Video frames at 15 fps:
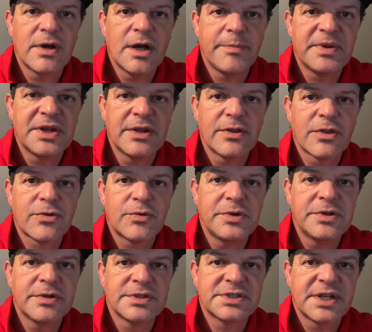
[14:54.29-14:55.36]
Up another 3
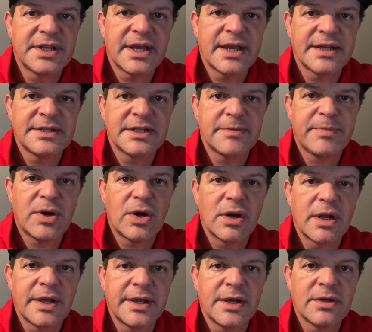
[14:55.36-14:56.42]
units today. I did a
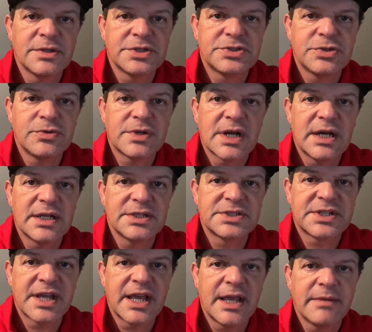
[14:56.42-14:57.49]
parlay on the 2 college
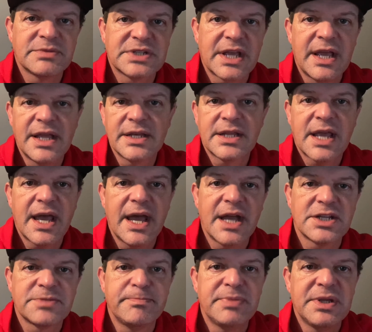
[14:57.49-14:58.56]
games and
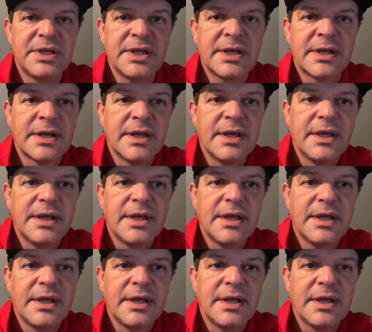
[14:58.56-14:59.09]
cash big.